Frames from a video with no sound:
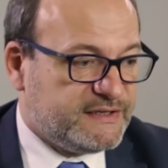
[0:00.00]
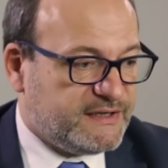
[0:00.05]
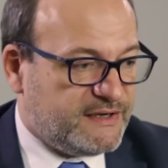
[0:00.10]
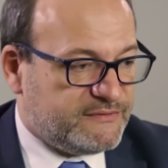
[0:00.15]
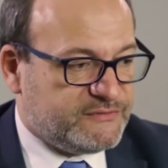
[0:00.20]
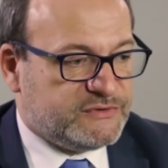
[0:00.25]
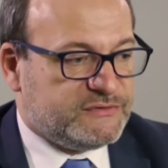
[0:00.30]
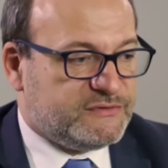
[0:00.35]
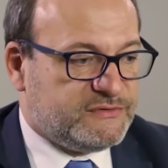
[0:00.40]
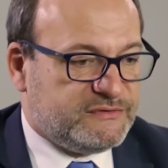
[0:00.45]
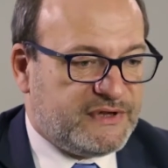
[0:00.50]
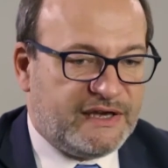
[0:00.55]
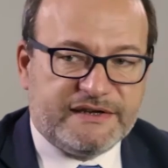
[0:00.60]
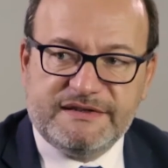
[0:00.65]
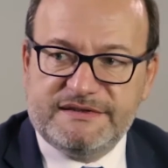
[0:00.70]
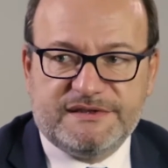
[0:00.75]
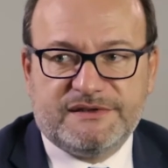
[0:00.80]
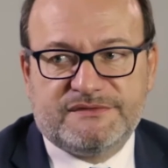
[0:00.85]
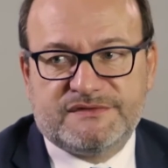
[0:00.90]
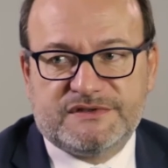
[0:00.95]
can have an
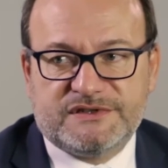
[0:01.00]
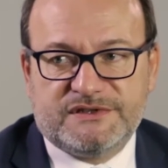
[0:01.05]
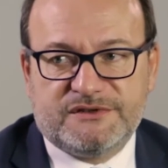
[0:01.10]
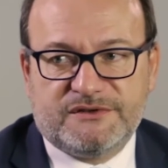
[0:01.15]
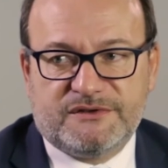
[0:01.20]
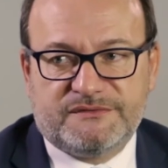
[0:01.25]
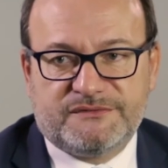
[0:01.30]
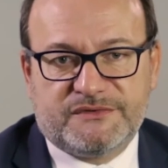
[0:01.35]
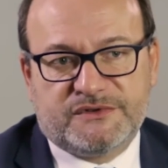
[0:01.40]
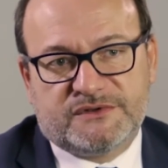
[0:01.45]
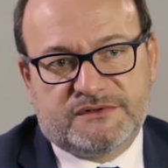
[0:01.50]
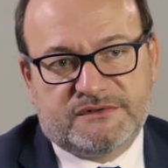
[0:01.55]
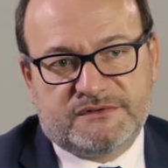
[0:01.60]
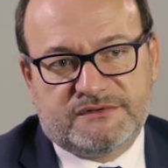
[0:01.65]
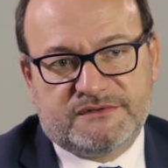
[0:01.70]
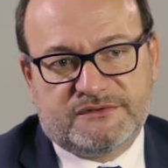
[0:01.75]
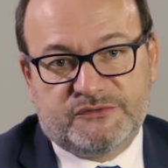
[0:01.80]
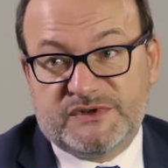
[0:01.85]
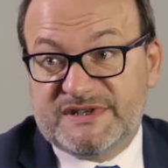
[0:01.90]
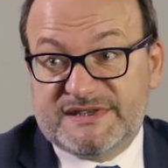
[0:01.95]
IDFC of
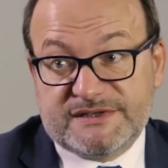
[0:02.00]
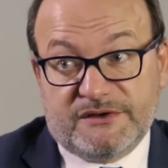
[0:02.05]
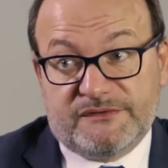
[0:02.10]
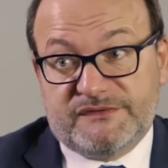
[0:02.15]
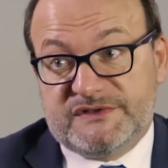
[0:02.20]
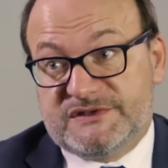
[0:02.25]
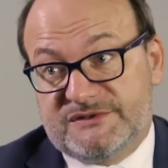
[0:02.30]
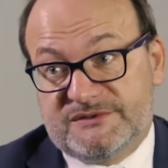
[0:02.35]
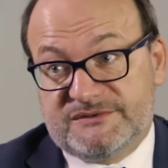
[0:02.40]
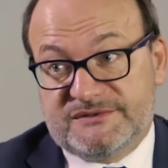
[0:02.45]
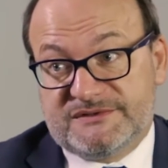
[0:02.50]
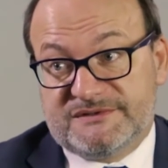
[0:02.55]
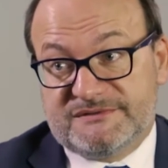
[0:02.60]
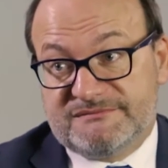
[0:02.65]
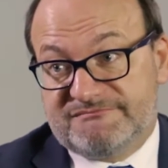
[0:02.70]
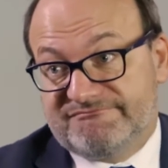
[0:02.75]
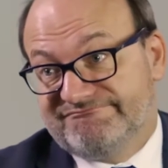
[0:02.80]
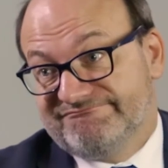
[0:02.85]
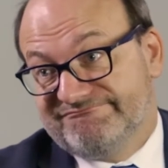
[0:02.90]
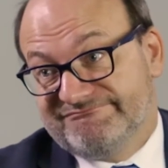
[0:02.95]
risk
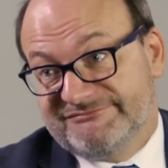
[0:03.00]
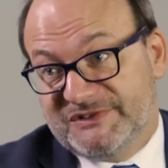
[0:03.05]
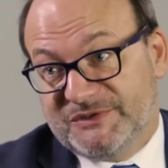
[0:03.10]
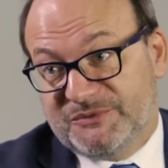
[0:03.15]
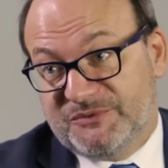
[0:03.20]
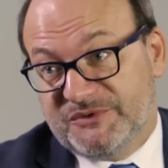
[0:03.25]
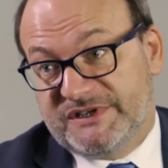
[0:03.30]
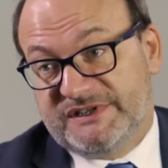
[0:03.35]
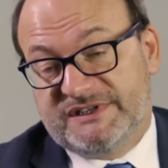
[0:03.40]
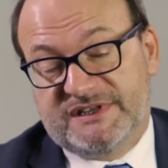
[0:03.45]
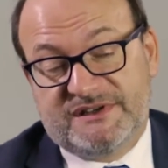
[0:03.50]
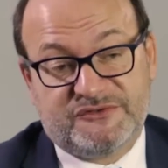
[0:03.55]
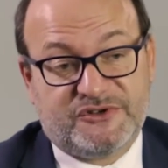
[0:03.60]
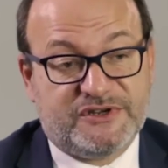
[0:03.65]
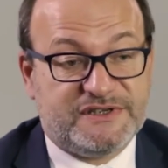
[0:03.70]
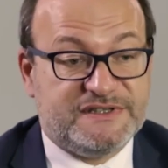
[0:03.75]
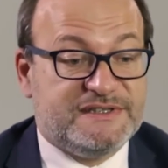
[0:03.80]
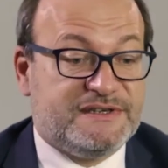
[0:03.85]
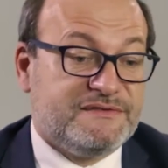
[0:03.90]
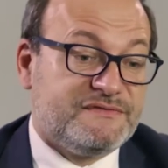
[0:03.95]
officers. We can have
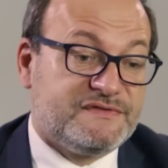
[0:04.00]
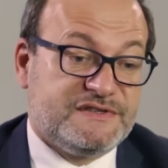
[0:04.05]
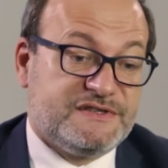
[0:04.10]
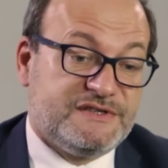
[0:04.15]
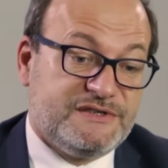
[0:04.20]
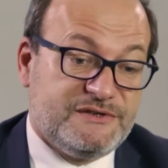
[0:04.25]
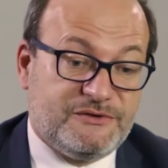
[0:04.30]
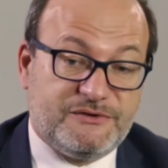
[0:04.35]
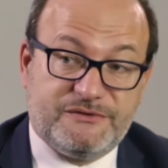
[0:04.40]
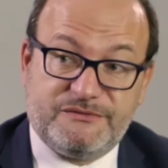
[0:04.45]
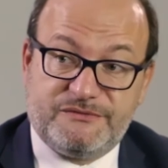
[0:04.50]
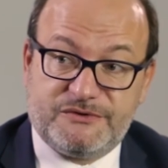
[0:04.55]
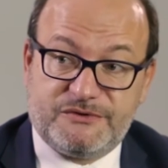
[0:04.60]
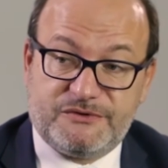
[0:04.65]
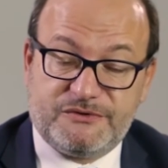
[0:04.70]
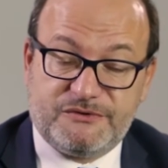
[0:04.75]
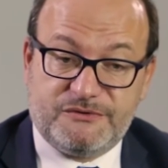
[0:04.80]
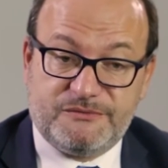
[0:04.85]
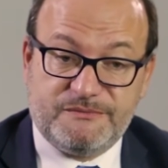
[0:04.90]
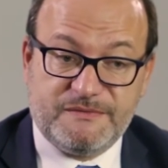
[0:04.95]
an IDFC
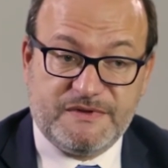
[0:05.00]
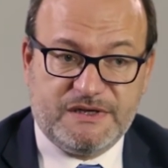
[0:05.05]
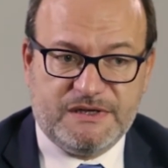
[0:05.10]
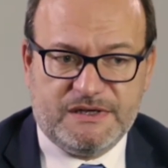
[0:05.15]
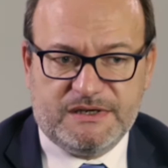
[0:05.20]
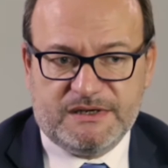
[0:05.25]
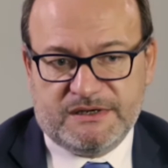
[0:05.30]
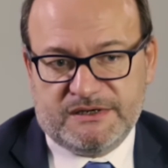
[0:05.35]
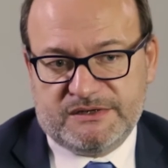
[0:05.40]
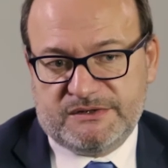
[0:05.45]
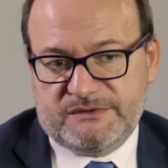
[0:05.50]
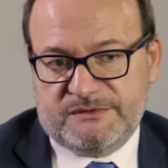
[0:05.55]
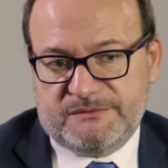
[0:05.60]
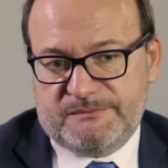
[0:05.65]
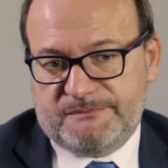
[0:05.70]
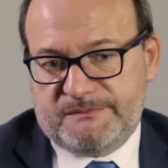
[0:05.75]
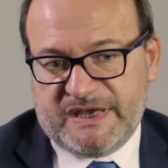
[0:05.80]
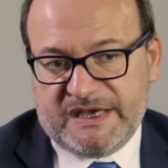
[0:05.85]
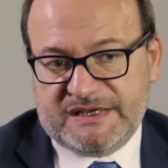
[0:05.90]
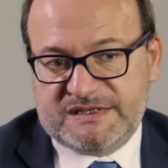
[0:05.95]
of
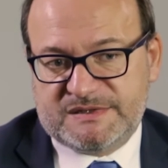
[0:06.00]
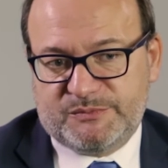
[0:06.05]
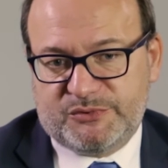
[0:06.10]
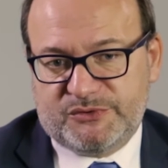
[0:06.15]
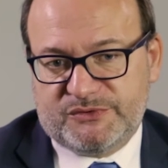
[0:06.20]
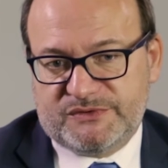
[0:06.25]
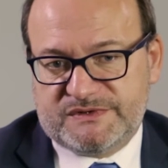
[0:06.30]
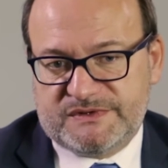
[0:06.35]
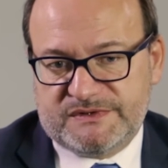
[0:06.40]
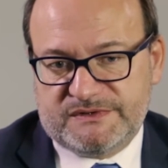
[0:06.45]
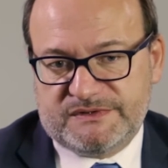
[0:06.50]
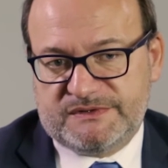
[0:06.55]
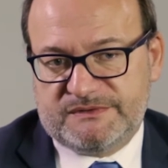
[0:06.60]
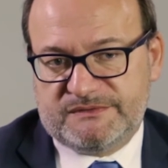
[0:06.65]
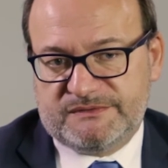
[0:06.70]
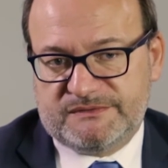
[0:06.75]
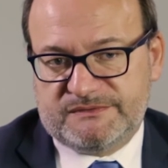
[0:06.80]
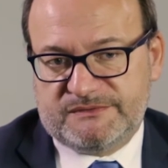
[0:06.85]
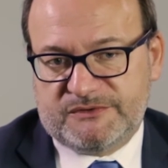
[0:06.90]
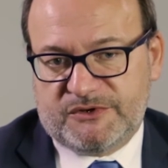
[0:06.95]
experts
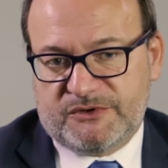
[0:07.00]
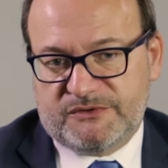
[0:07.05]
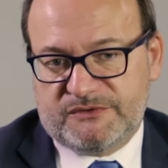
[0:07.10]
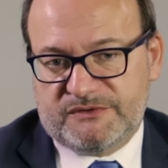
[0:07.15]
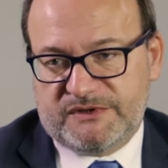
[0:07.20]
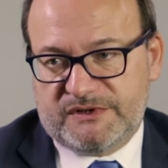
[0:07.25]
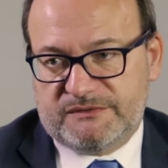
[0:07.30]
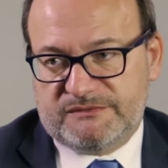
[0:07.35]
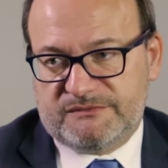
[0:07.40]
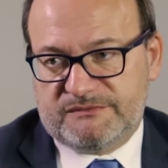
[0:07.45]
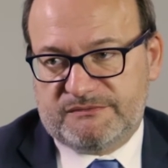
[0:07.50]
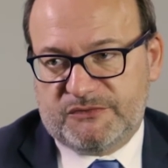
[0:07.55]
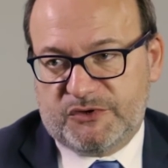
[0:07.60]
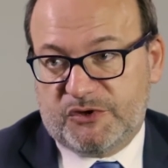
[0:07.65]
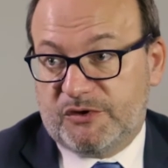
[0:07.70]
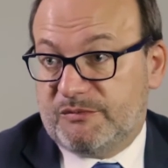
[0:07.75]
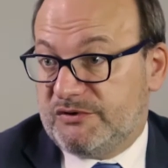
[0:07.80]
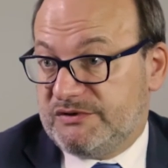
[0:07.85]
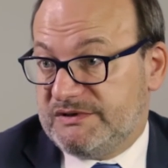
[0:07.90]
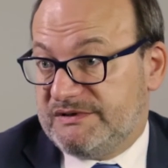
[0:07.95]
on
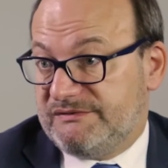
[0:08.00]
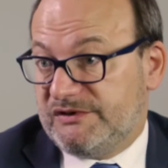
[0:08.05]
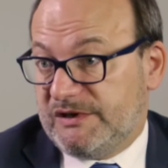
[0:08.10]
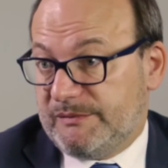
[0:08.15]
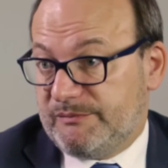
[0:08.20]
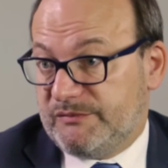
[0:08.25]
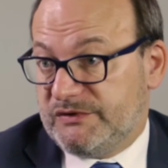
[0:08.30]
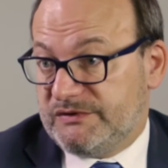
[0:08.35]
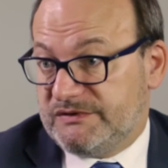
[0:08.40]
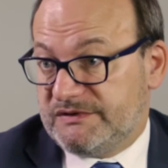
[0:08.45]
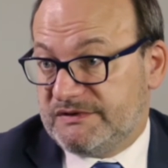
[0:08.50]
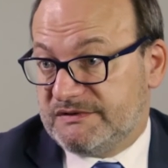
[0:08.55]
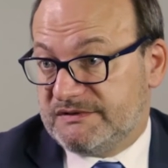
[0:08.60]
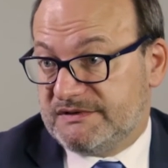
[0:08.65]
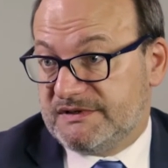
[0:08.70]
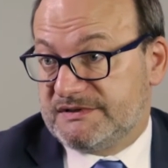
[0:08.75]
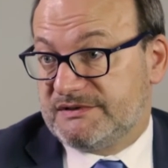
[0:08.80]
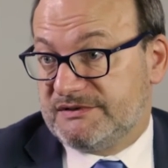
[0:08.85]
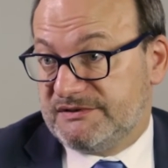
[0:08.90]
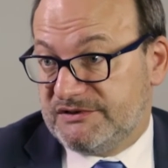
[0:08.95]
urban development.
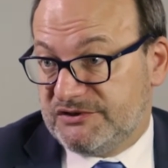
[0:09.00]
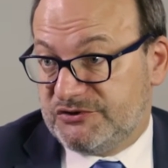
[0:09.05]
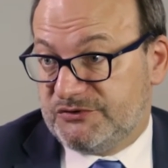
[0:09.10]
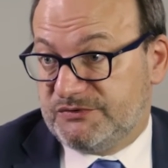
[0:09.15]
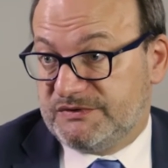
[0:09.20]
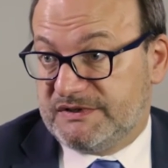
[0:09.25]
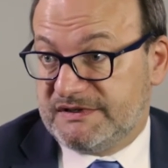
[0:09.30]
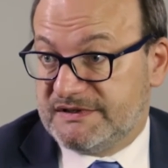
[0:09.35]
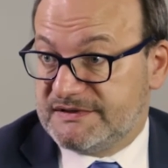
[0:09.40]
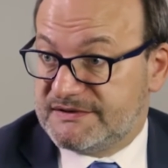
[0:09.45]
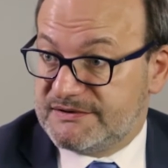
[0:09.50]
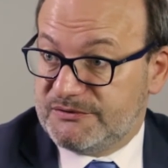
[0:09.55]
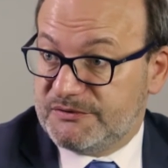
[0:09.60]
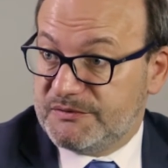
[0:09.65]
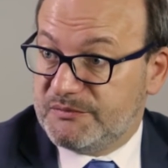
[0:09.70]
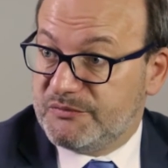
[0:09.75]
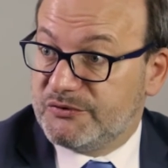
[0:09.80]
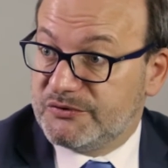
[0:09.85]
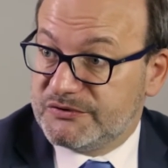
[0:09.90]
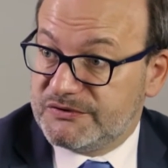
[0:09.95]
Mm-hmm. That's an issue that is
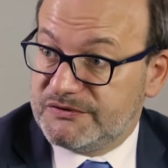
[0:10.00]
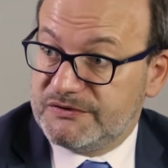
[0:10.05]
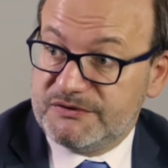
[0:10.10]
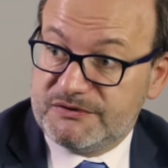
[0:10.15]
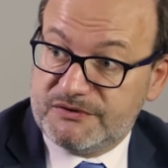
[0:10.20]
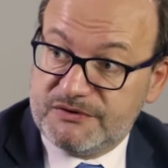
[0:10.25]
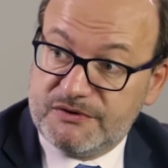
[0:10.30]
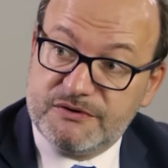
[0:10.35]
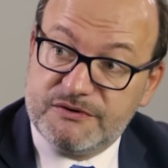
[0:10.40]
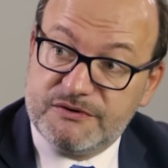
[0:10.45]
so important